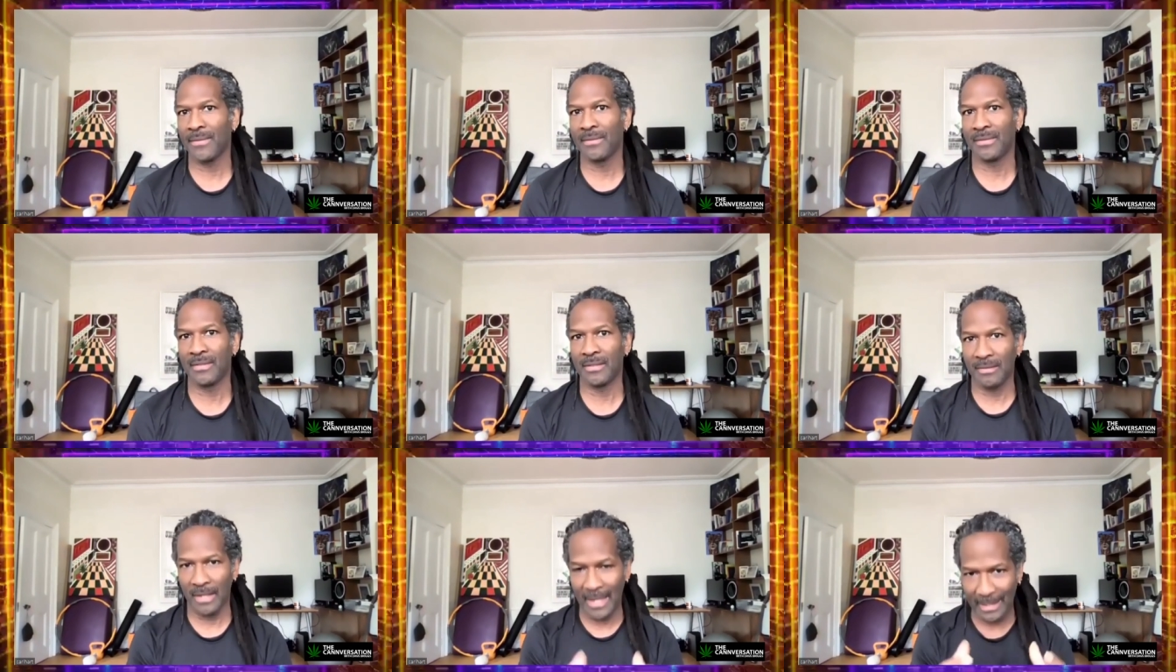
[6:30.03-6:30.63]

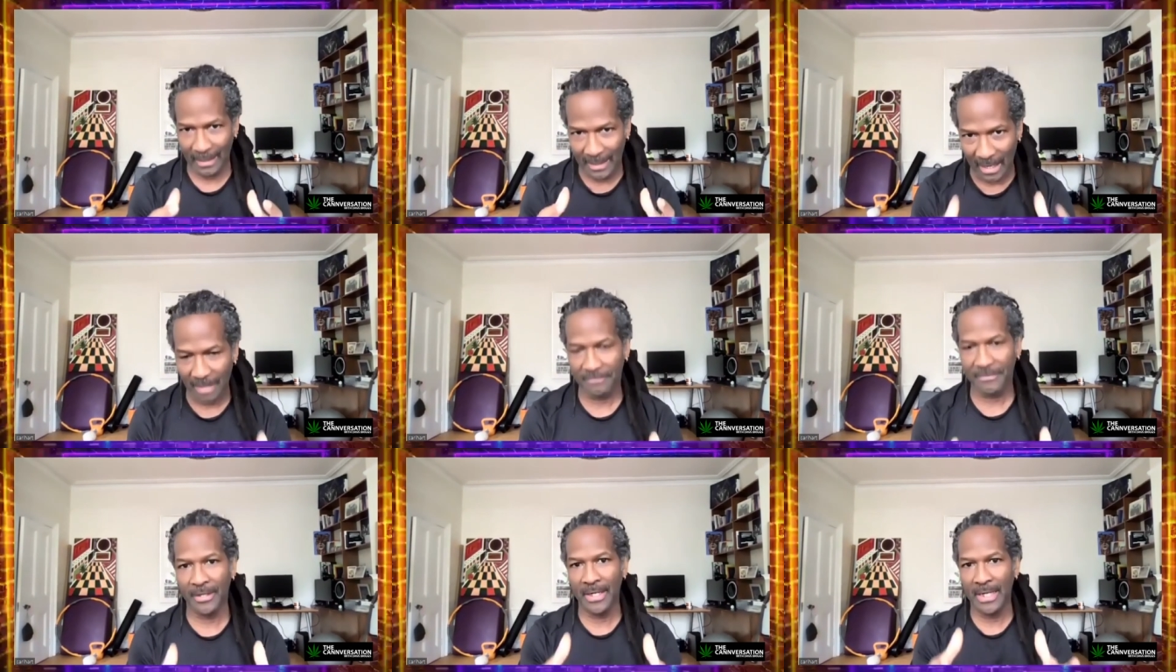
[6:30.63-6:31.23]
the
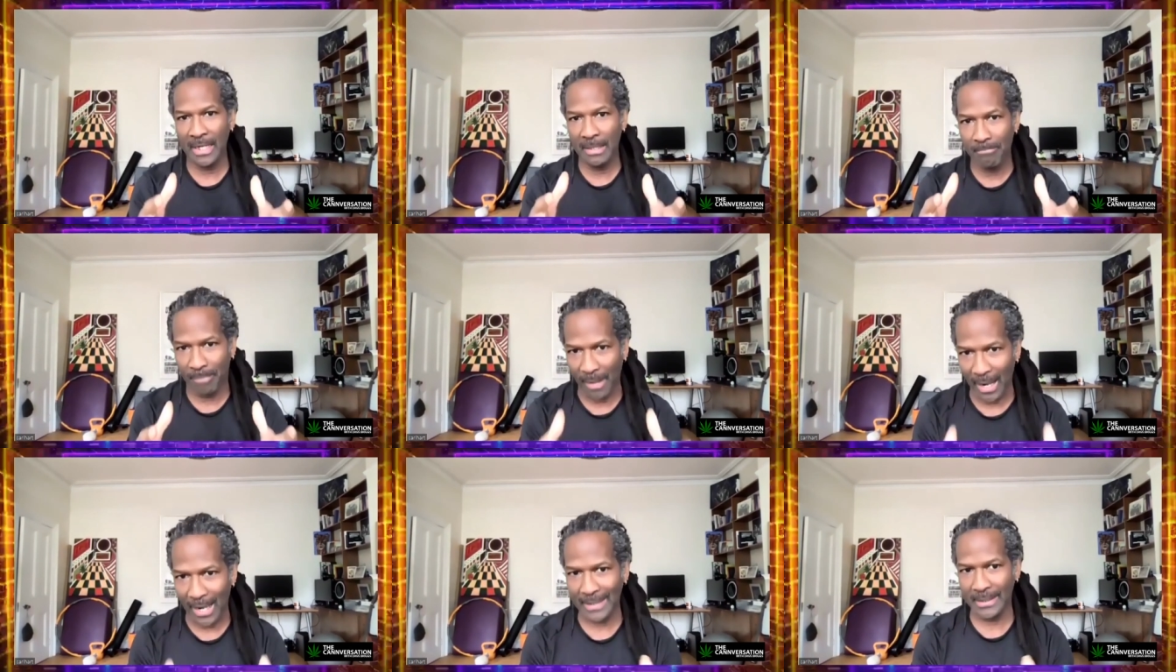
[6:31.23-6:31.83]
governing
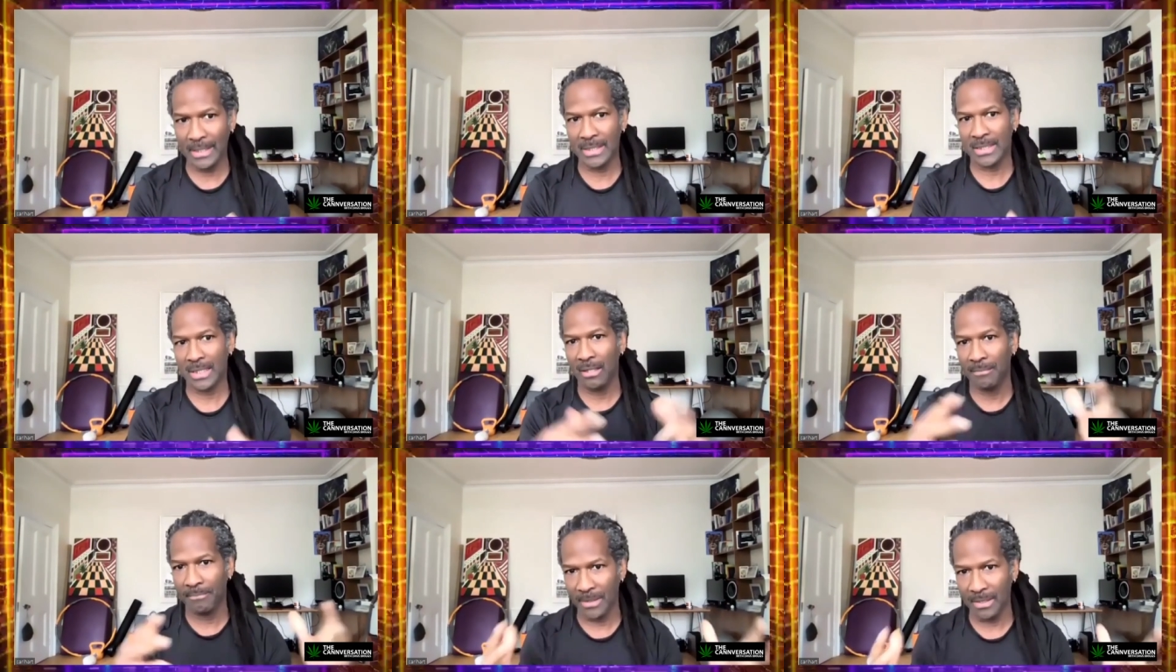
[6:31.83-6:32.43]
bodies
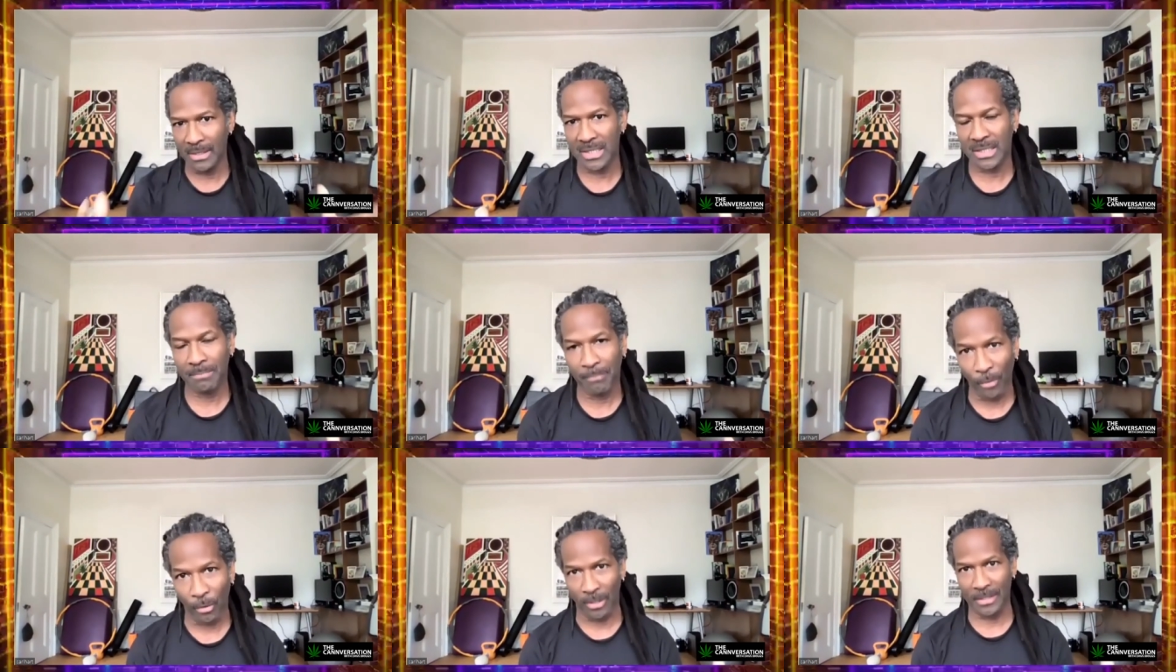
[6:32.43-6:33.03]
of these
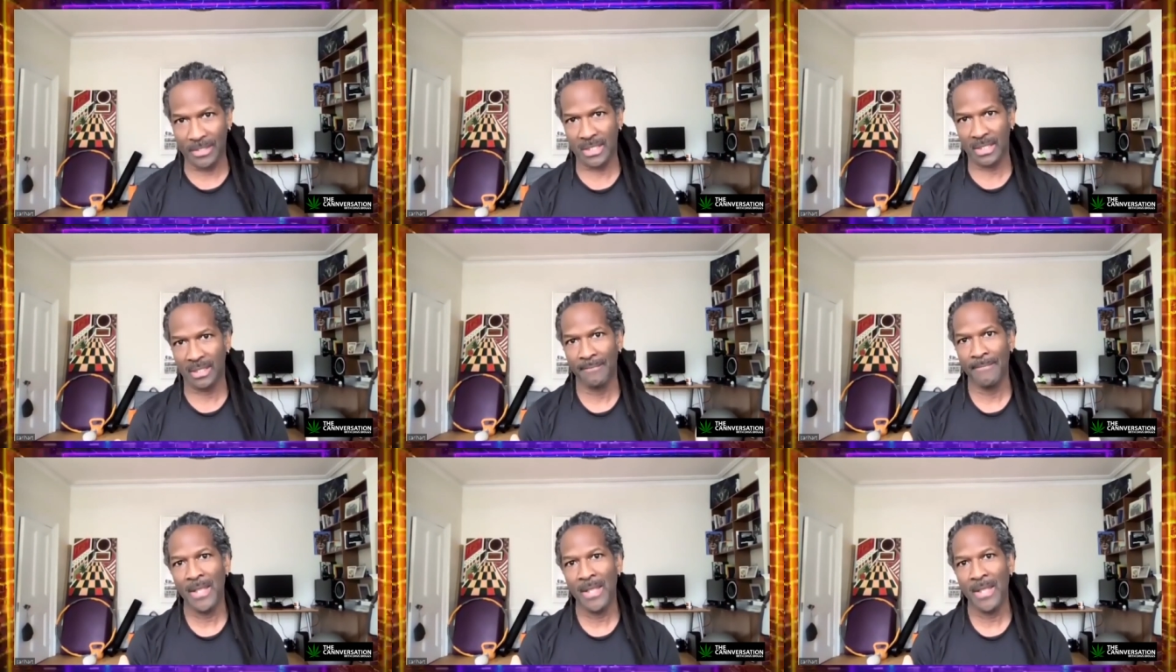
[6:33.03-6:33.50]
sports